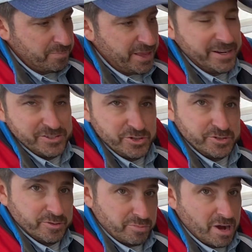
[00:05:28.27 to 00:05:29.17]
that is, using
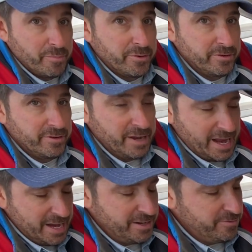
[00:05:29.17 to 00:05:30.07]
the proper
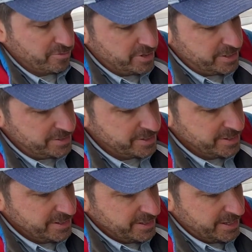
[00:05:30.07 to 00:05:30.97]
antifreeze.
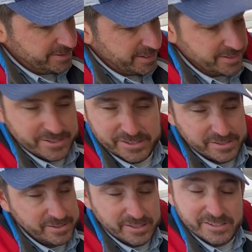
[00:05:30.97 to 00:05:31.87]
It's just
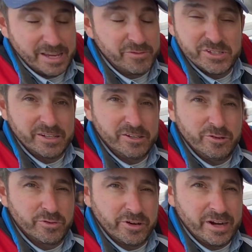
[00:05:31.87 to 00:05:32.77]
the safest thing to do
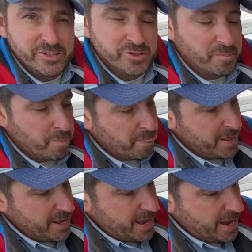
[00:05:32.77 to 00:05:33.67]
for your engine.
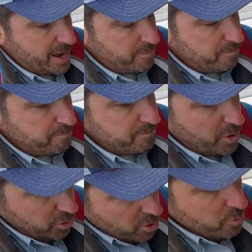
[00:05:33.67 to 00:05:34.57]

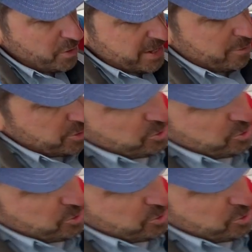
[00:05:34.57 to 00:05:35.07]
Along with that, when you're